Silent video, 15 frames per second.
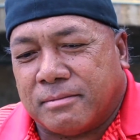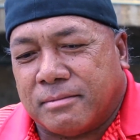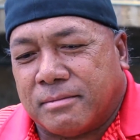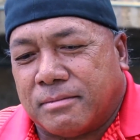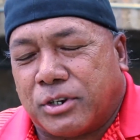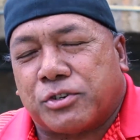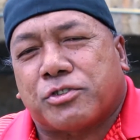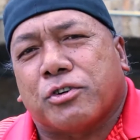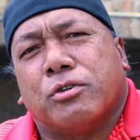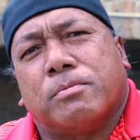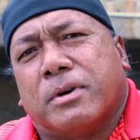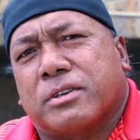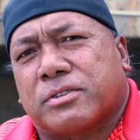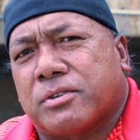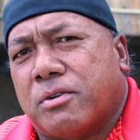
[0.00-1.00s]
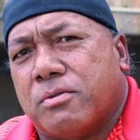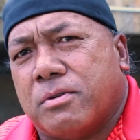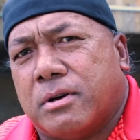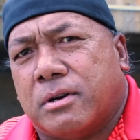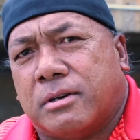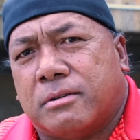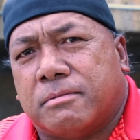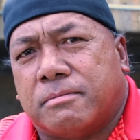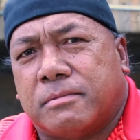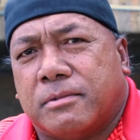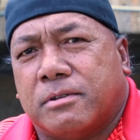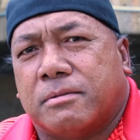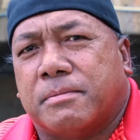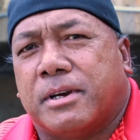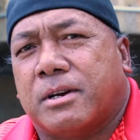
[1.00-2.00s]
the show must go on.
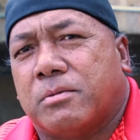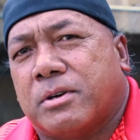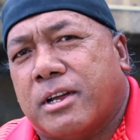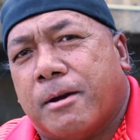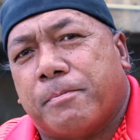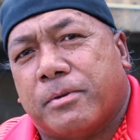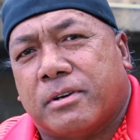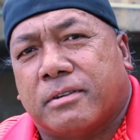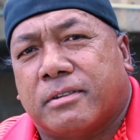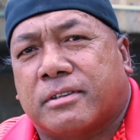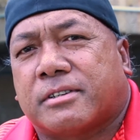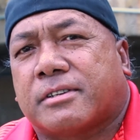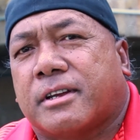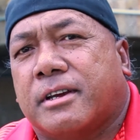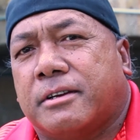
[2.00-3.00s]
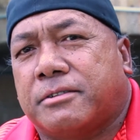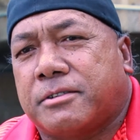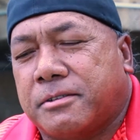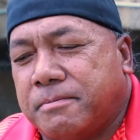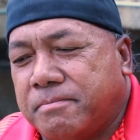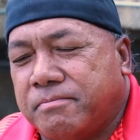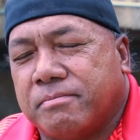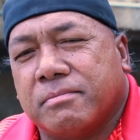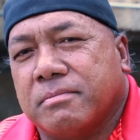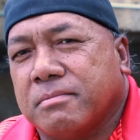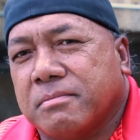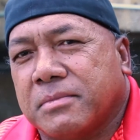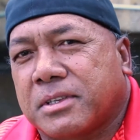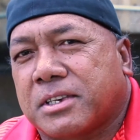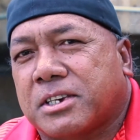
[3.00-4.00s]
No matter what happened on the stage,
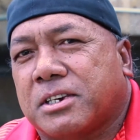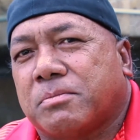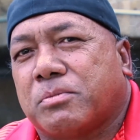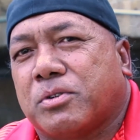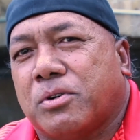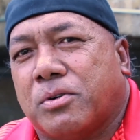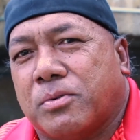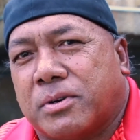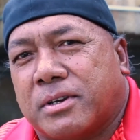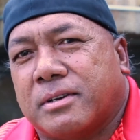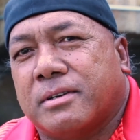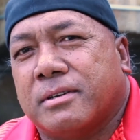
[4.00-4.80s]
keep going.